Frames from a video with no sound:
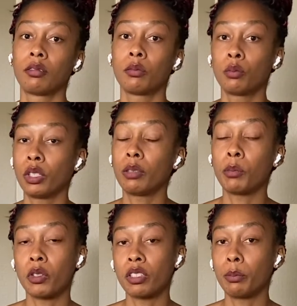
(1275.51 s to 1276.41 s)
would
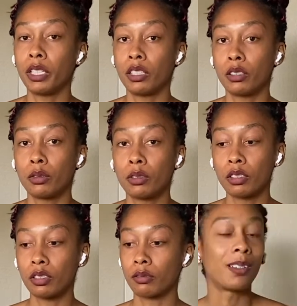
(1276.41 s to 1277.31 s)
mostly be used.
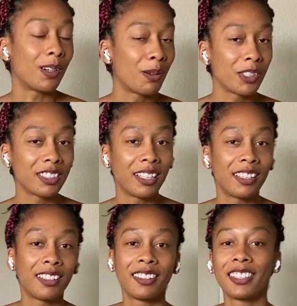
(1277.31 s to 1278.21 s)
We're almost
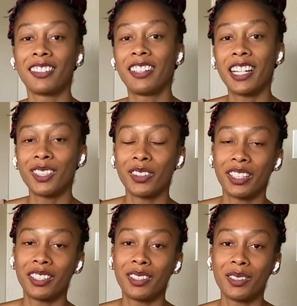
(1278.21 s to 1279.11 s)
done. So next we're going to
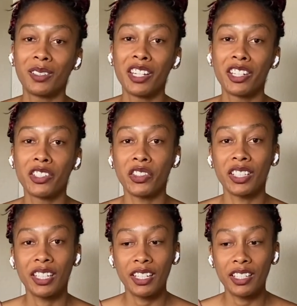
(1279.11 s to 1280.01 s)
do
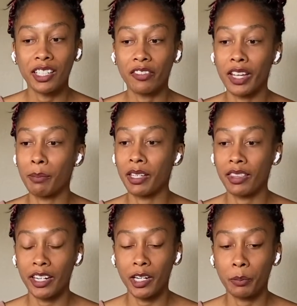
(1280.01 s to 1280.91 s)
strategic family
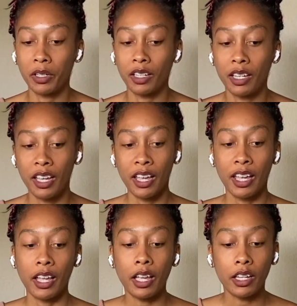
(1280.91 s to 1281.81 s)
therapy,
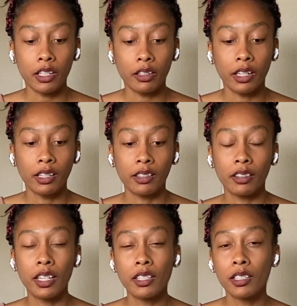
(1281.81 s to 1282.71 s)
and
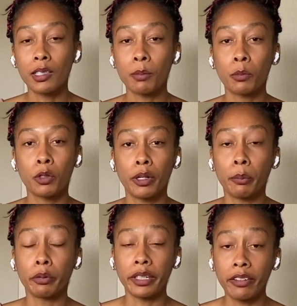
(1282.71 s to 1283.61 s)
this is a more
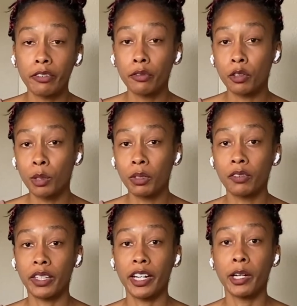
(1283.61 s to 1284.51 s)
brief form of
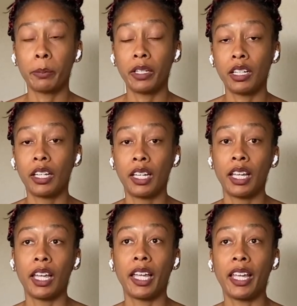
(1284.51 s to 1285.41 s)
therapy,
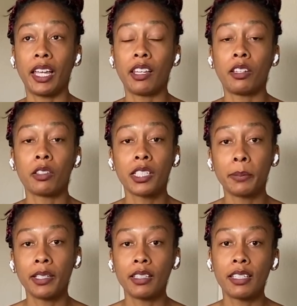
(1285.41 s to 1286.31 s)
and you'll
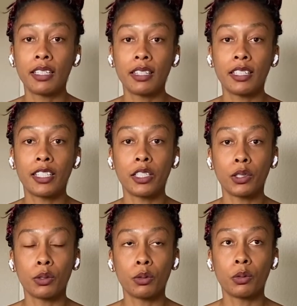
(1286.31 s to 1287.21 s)
typically see this
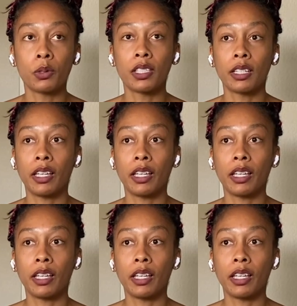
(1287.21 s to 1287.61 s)
used